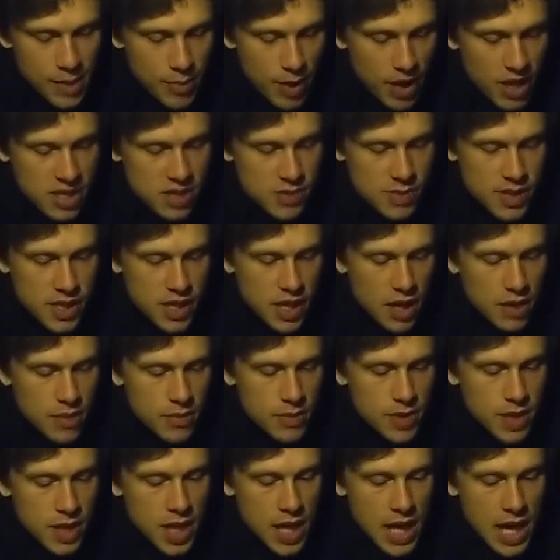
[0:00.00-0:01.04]
possibly come
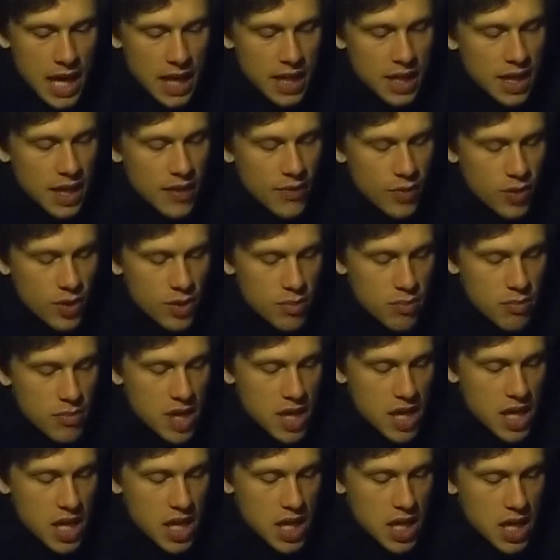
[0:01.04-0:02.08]
and live with
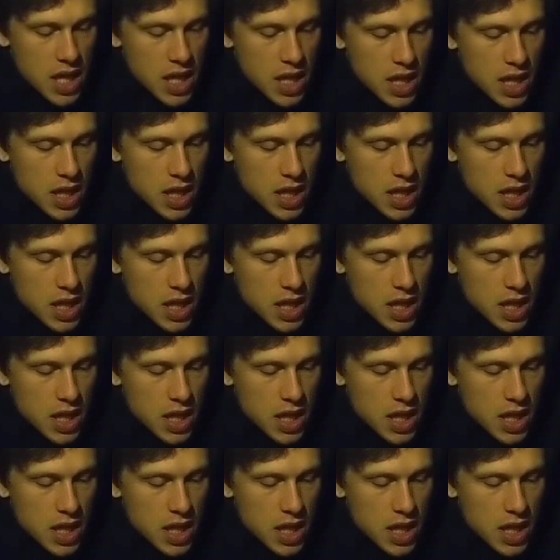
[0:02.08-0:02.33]
me?